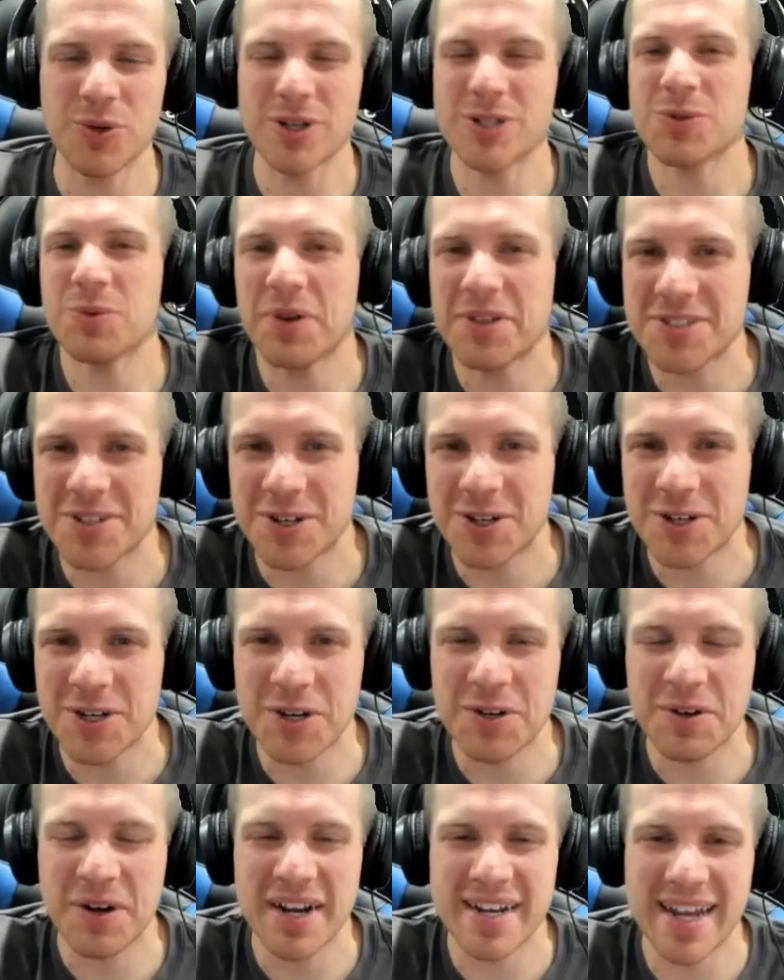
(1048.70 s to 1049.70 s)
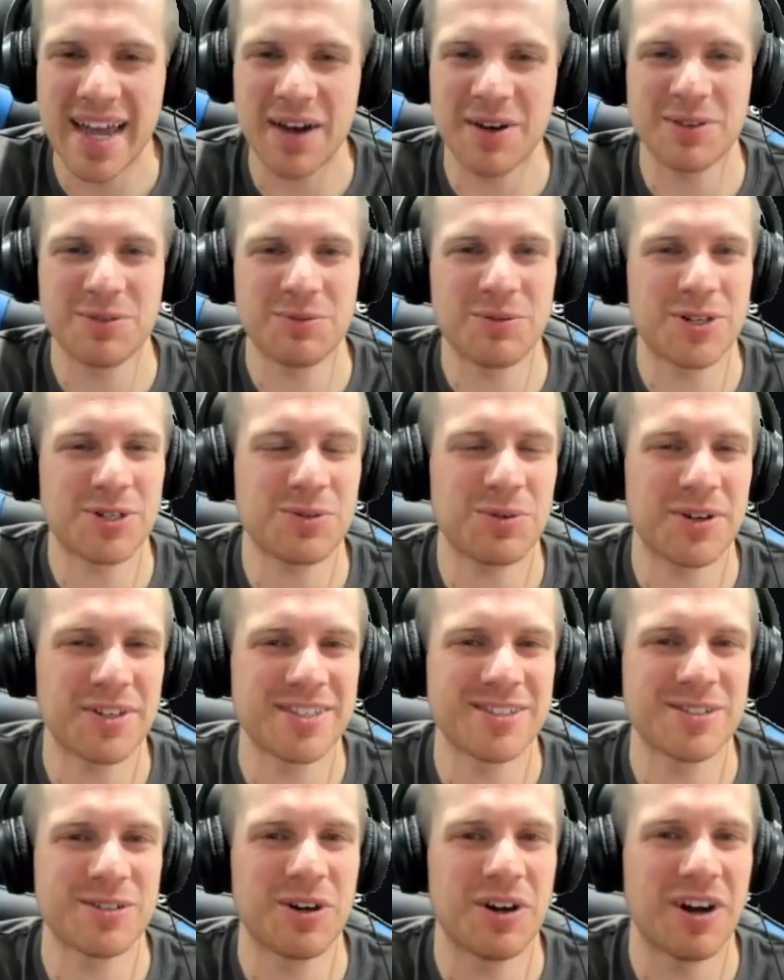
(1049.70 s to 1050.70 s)
ones are good right now and which
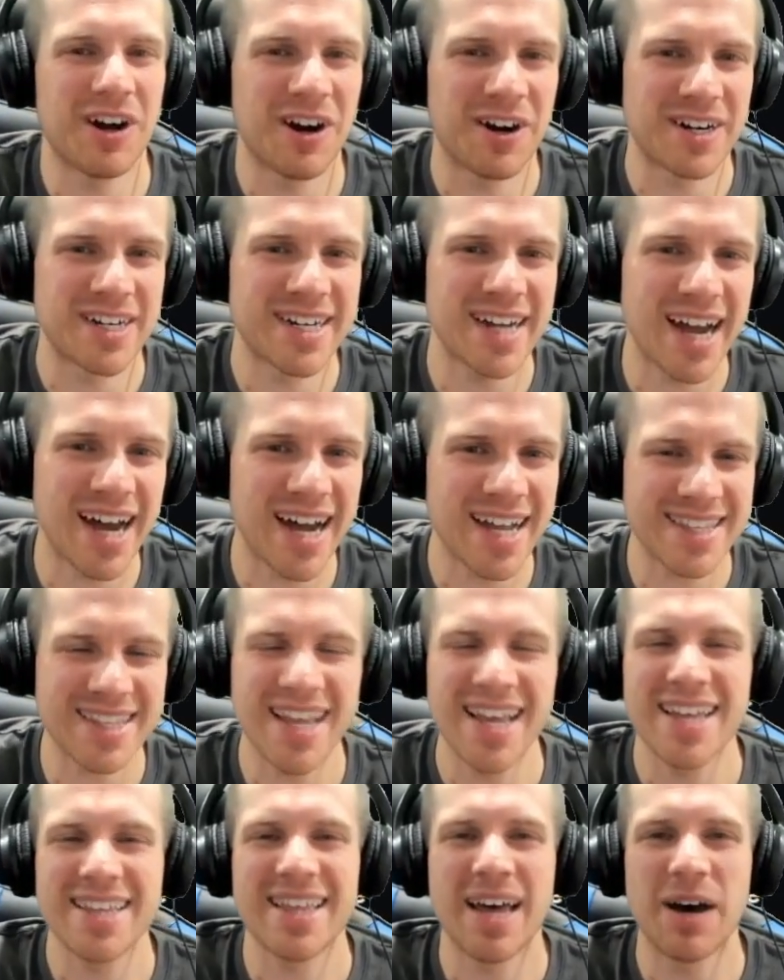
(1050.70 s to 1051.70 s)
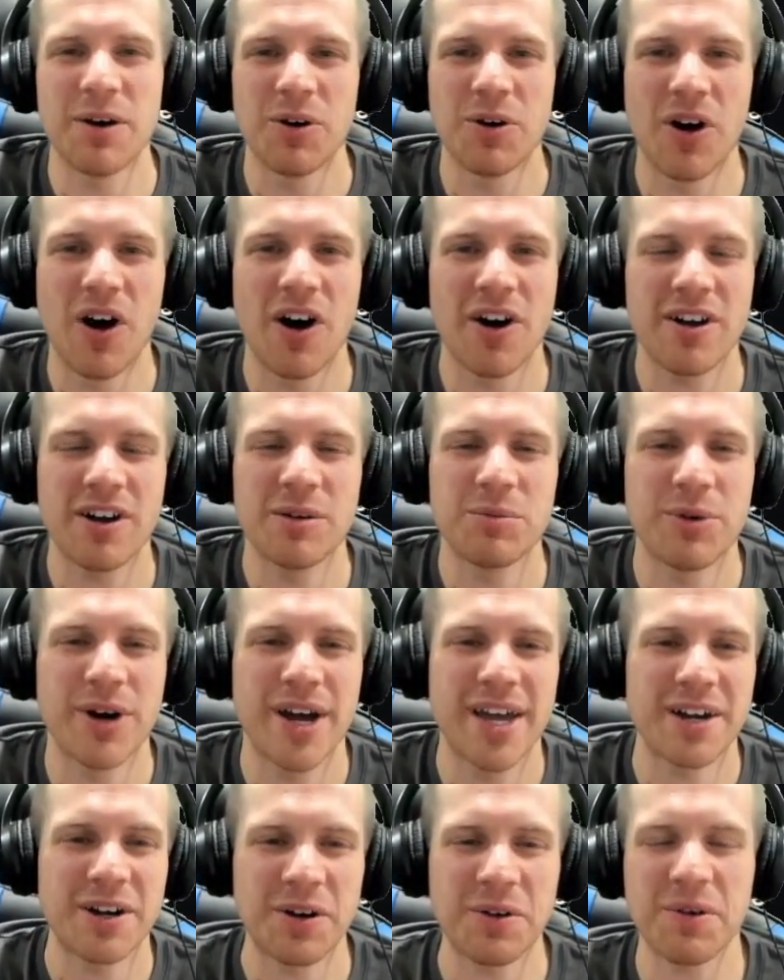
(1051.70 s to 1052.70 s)
ones are not. That will all come
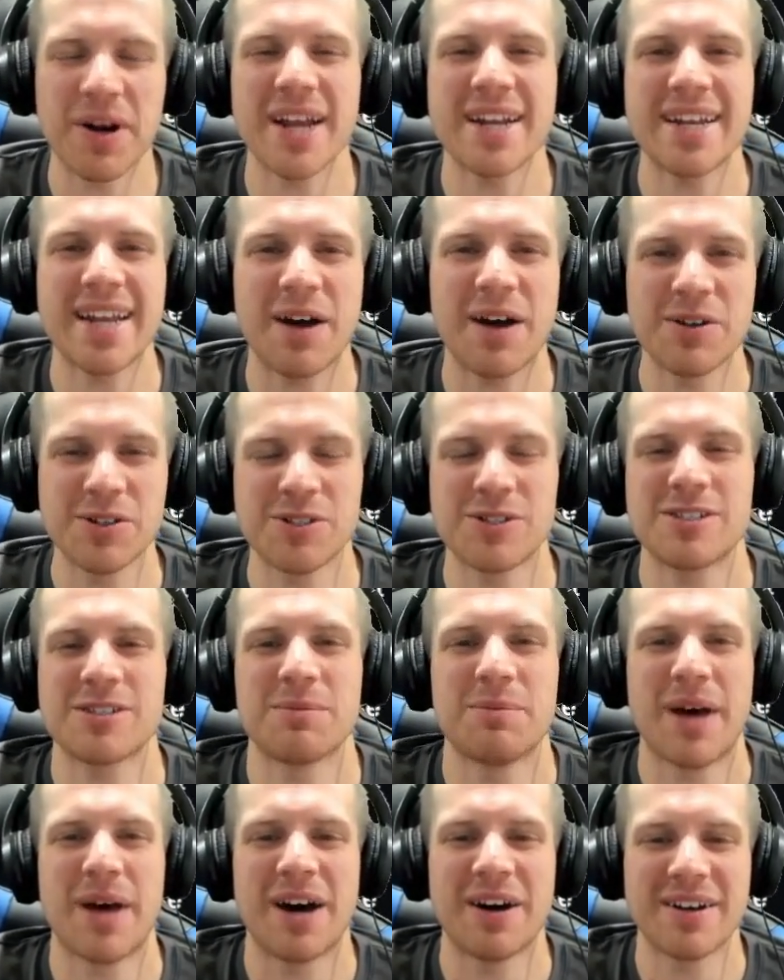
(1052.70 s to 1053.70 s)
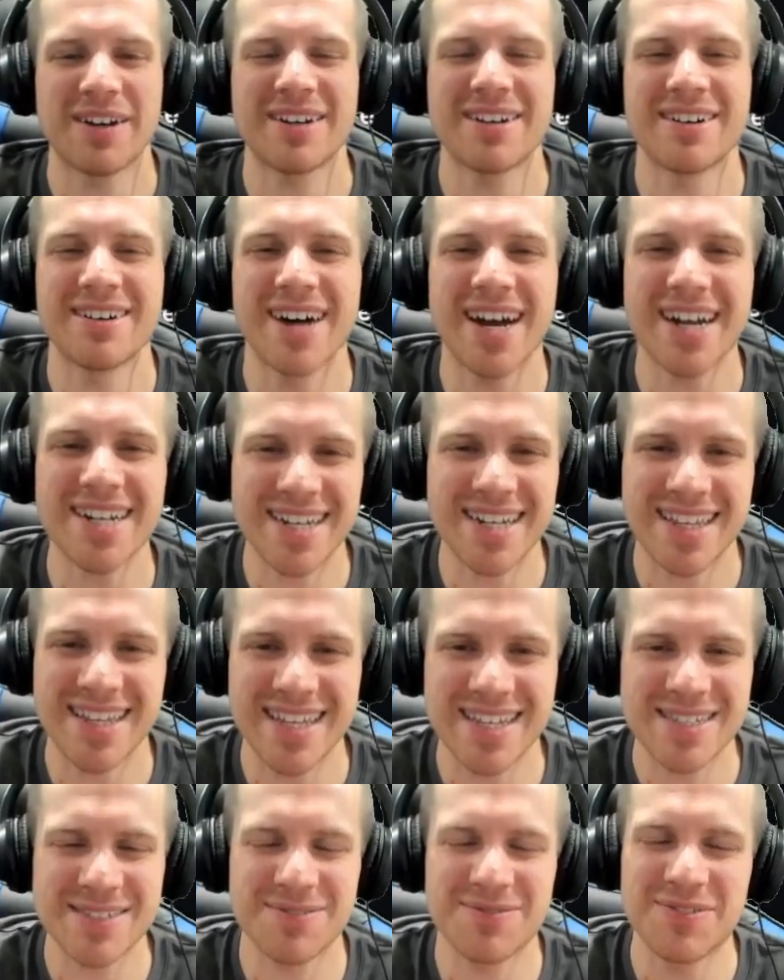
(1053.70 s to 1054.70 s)
later. Right now, it's just about collecting
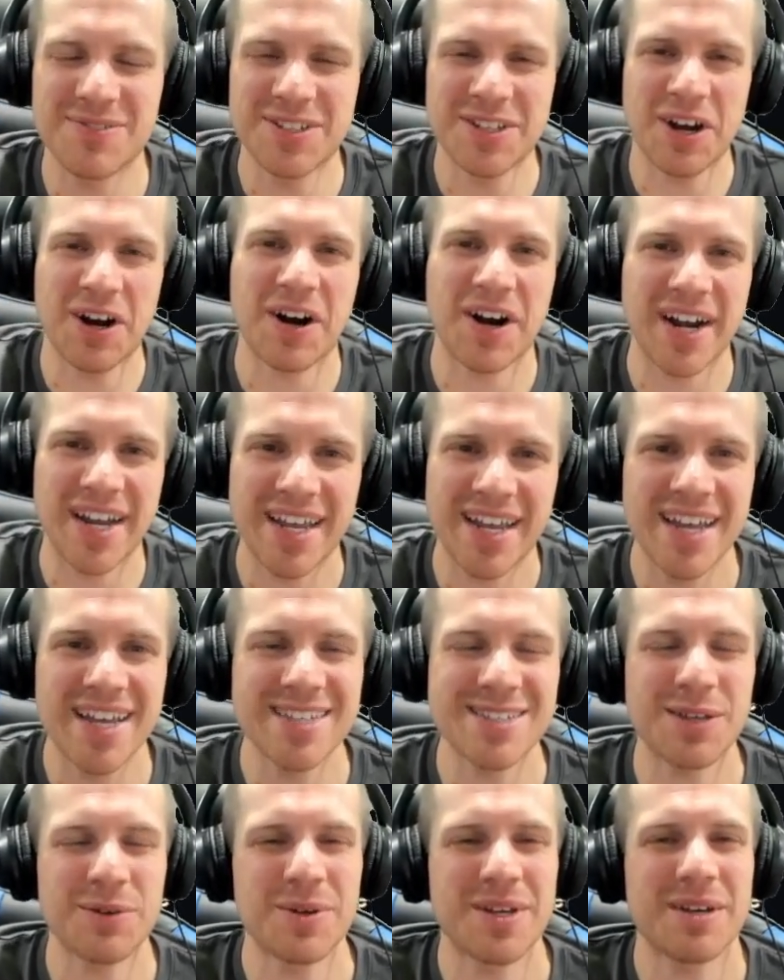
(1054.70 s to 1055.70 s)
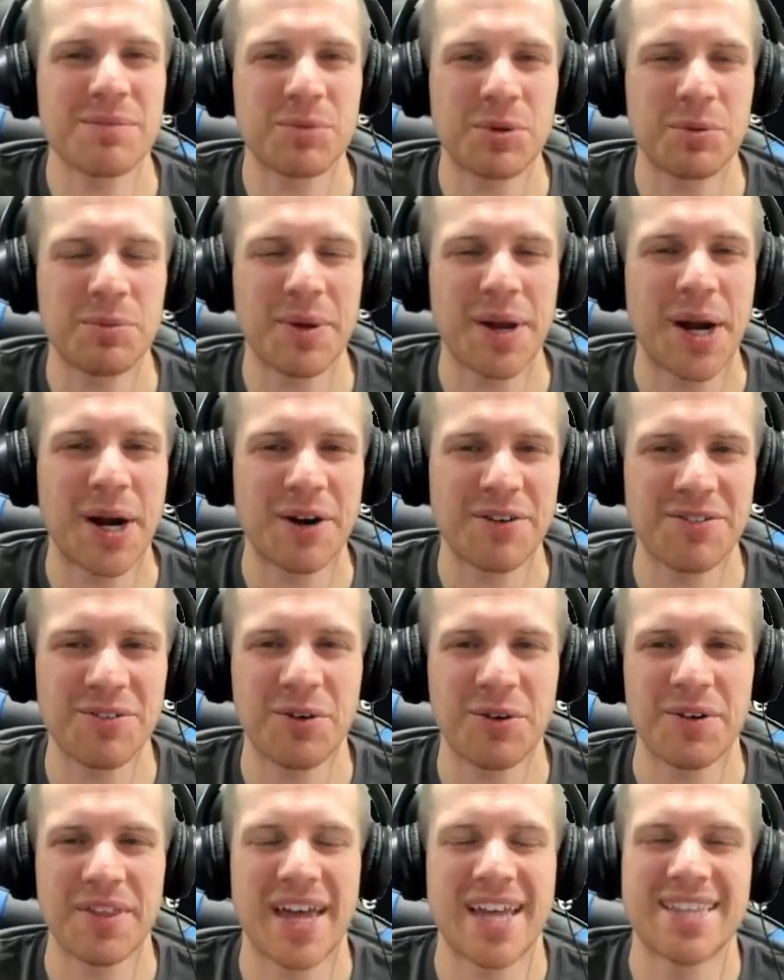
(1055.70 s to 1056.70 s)
these Venari so that we can prepare
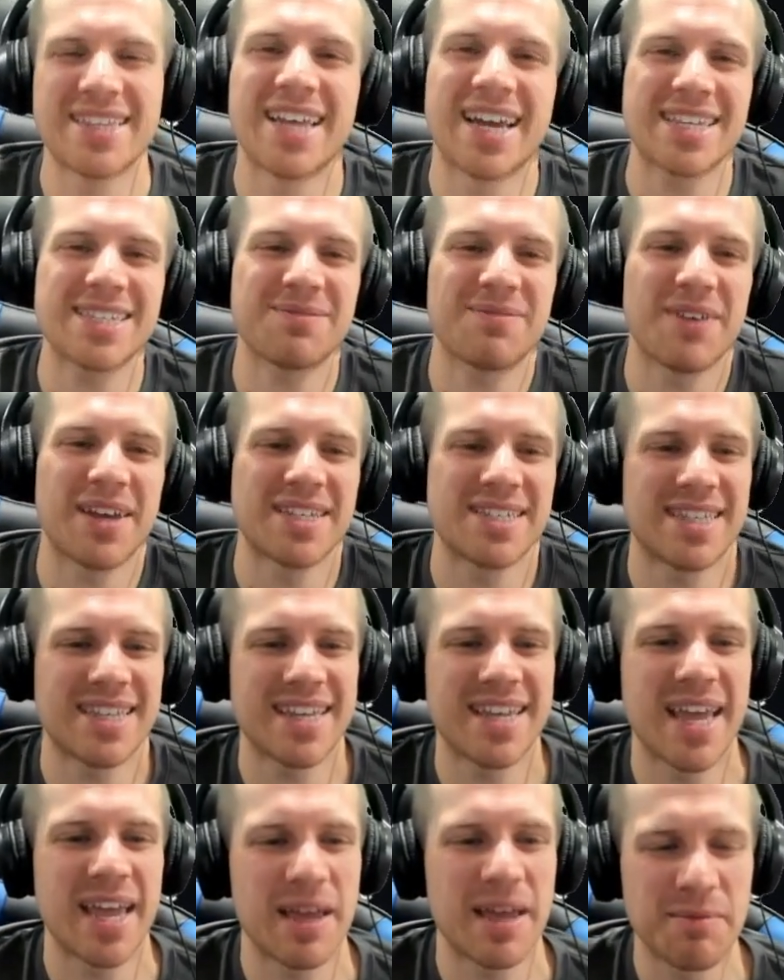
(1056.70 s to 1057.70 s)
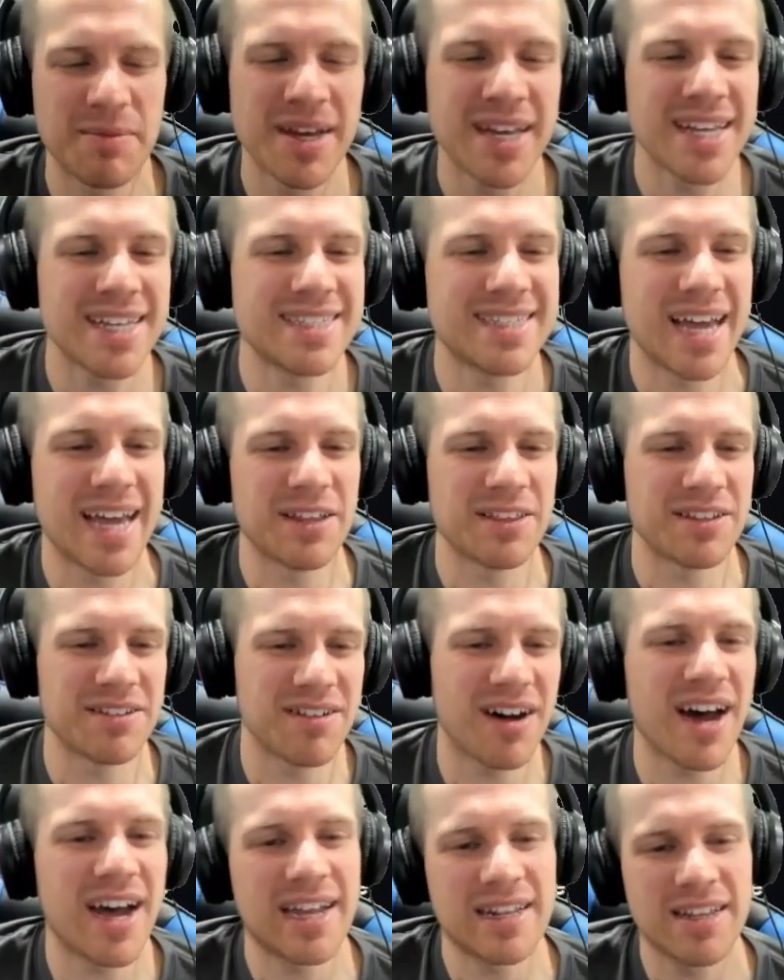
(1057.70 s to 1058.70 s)
for that next phase of the game down the
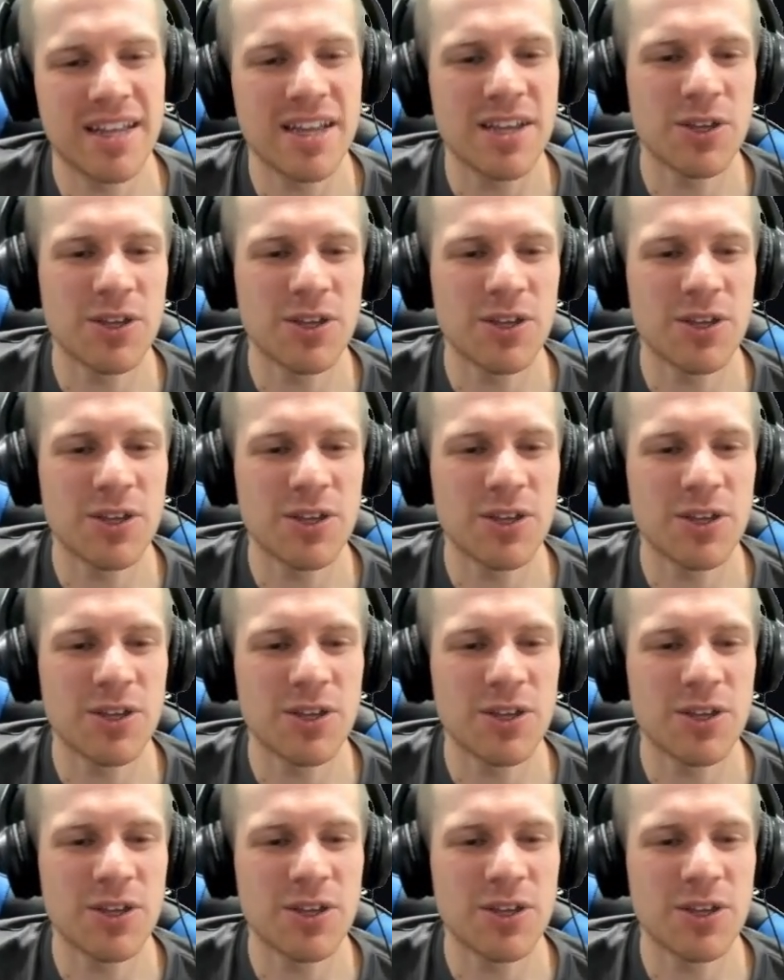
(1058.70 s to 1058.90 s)
line.